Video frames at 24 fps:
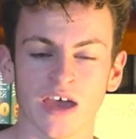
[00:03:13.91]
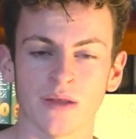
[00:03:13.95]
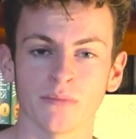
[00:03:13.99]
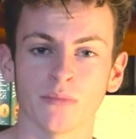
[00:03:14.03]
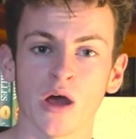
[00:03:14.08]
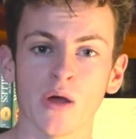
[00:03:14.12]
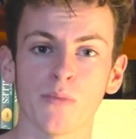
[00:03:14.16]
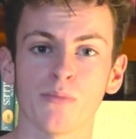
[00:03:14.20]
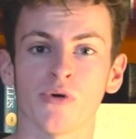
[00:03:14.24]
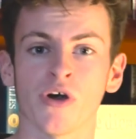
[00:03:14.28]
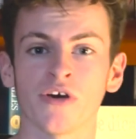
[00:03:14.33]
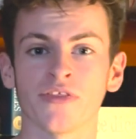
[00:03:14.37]
And
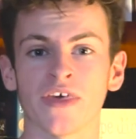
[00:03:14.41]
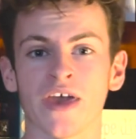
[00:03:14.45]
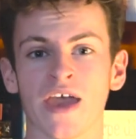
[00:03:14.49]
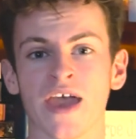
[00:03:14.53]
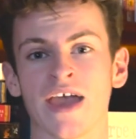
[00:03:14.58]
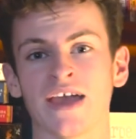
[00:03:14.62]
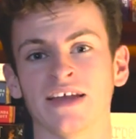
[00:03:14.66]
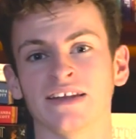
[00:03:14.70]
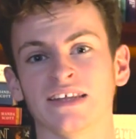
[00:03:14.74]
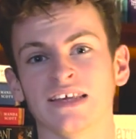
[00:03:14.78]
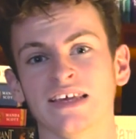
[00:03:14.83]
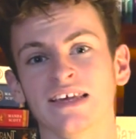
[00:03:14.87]
my brother
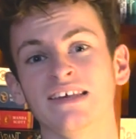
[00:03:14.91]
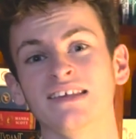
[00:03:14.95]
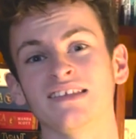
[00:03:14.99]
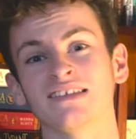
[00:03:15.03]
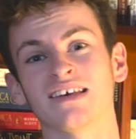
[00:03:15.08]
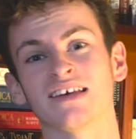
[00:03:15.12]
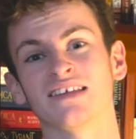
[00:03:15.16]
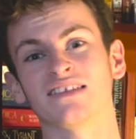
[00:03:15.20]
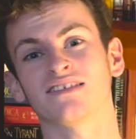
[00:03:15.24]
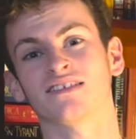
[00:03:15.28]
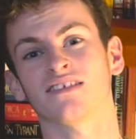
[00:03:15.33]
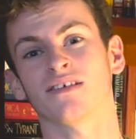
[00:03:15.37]
Ed, he
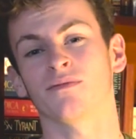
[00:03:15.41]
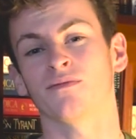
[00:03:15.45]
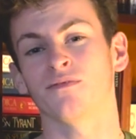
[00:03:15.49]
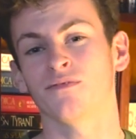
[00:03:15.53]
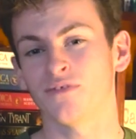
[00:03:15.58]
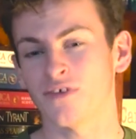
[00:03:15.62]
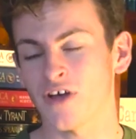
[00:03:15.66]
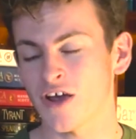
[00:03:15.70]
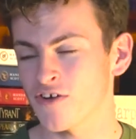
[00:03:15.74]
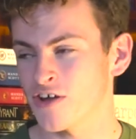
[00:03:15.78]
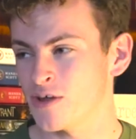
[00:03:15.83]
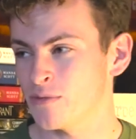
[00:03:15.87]
said some
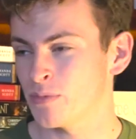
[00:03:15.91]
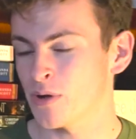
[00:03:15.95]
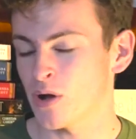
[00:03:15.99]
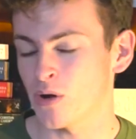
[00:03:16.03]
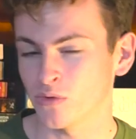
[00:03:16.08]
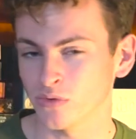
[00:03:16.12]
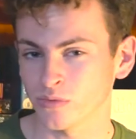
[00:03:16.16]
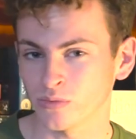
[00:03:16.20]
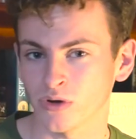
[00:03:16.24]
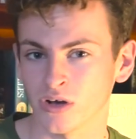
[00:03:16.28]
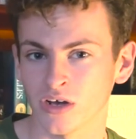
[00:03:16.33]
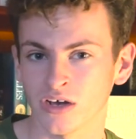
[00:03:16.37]
very
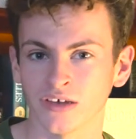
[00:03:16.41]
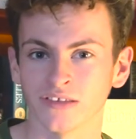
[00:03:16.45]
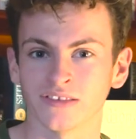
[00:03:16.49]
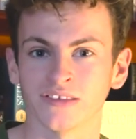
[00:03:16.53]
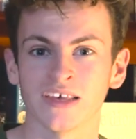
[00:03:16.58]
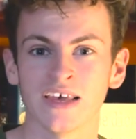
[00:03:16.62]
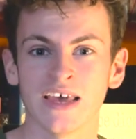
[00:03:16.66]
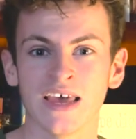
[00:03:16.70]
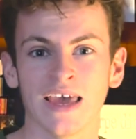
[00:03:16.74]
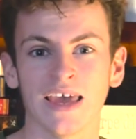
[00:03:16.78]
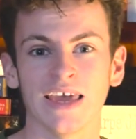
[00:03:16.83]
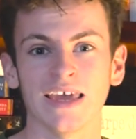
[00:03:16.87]
bold
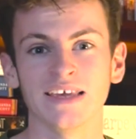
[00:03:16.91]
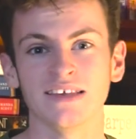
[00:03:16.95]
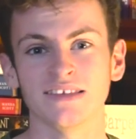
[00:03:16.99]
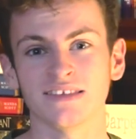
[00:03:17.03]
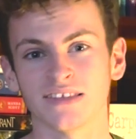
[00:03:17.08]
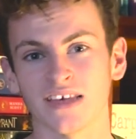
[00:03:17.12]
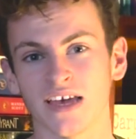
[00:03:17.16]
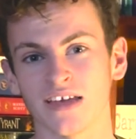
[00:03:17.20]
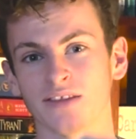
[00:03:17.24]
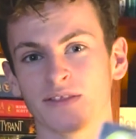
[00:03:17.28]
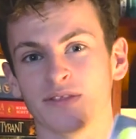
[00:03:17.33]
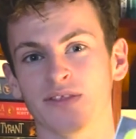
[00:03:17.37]
words. He
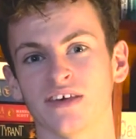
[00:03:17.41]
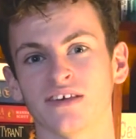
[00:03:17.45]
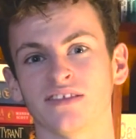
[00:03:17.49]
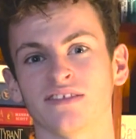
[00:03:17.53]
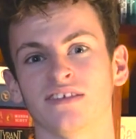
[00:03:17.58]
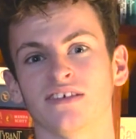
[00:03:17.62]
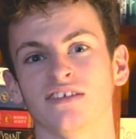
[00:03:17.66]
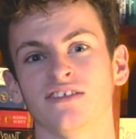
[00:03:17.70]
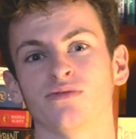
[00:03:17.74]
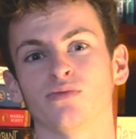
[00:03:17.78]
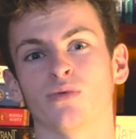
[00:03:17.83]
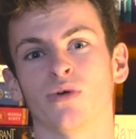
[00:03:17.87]
said this
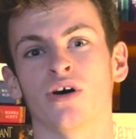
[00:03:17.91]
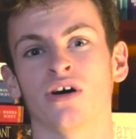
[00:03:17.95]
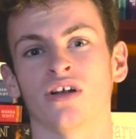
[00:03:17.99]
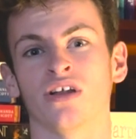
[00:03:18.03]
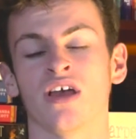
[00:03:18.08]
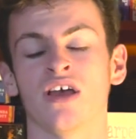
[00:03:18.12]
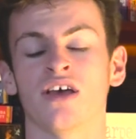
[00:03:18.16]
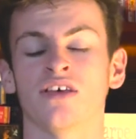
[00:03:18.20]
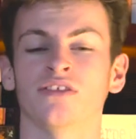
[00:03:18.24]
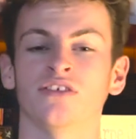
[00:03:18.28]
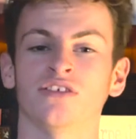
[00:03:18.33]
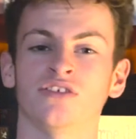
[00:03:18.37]
is what
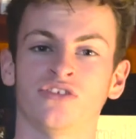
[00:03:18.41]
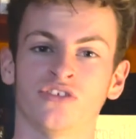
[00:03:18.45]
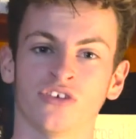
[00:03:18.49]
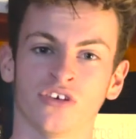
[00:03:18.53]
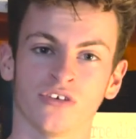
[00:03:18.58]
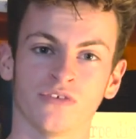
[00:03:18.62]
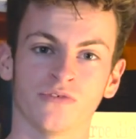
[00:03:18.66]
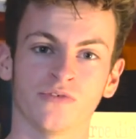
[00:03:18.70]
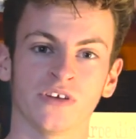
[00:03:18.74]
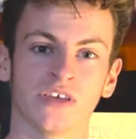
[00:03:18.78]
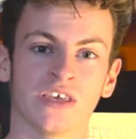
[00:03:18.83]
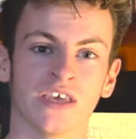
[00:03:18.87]
the
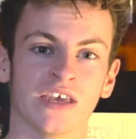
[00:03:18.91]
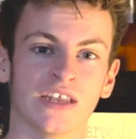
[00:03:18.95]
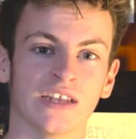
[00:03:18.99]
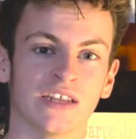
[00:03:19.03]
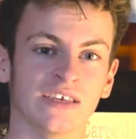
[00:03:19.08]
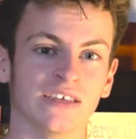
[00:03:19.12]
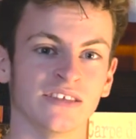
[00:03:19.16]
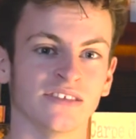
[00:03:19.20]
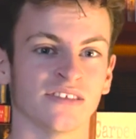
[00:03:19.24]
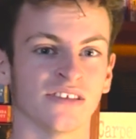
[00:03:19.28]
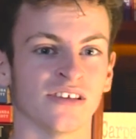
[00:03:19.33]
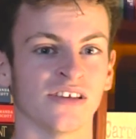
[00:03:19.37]
Song of
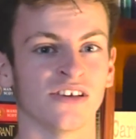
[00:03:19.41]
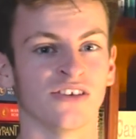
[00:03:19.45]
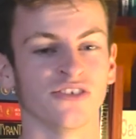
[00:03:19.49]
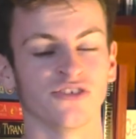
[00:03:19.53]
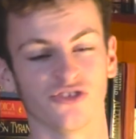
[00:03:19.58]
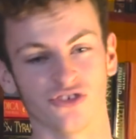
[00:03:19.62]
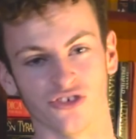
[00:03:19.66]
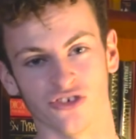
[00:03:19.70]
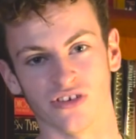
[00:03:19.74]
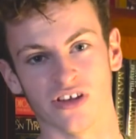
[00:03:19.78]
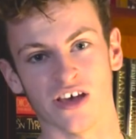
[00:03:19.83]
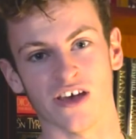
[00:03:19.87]
Achilles
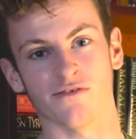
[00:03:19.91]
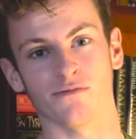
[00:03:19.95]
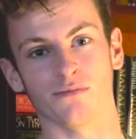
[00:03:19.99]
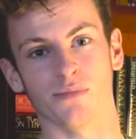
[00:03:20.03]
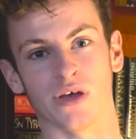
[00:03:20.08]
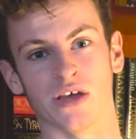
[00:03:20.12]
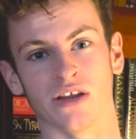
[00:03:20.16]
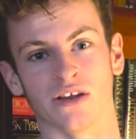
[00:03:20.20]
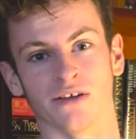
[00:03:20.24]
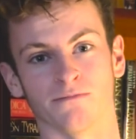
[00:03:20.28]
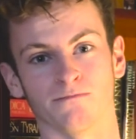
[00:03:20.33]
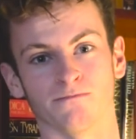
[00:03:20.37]
should have
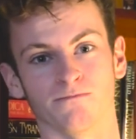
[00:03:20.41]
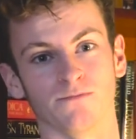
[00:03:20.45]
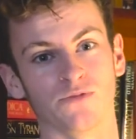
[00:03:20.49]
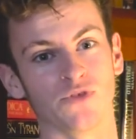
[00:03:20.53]
been.